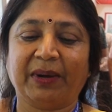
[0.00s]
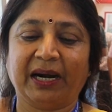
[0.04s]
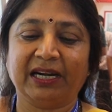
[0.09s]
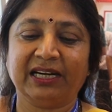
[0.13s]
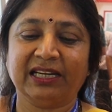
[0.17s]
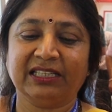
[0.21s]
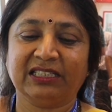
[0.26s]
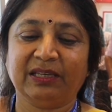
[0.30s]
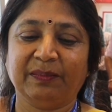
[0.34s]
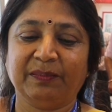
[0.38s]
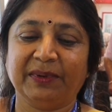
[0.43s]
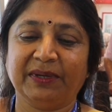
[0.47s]

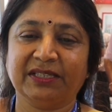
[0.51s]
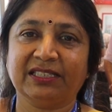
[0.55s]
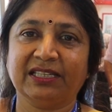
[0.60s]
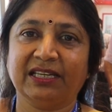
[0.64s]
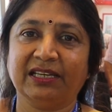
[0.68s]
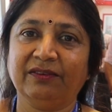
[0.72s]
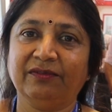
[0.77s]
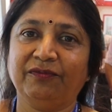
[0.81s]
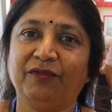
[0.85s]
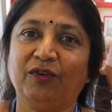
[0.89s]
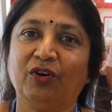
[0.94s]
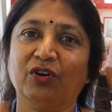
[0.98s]

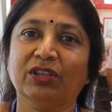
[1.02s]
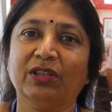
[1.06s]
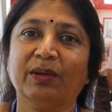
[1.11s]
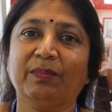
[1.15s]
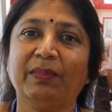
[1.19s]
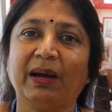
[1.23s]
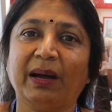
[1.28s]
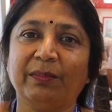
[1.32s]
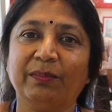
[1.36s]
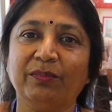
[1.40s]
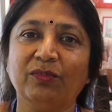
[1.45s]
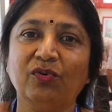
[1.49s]
participation for the
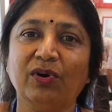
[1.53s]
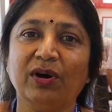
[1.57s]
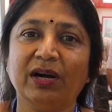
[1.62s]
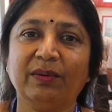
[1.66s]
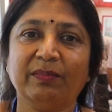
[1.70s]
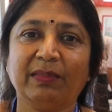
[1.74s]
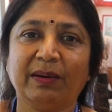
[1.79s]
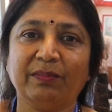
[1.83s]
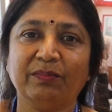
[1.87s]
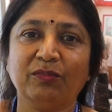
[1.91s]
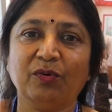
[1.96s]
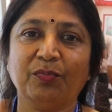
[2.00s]
bamboo
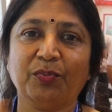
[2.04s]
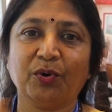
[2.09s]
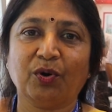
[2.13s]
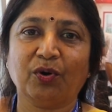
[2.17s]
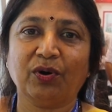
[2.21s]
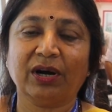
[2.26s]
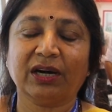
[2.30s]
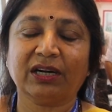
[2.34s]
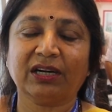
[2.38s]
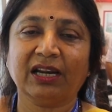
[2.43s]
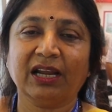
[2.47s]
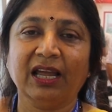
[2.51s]
and bamboo
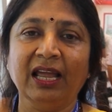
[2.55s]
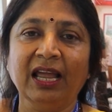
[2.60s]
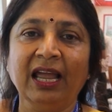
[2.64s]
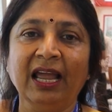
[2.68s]
product.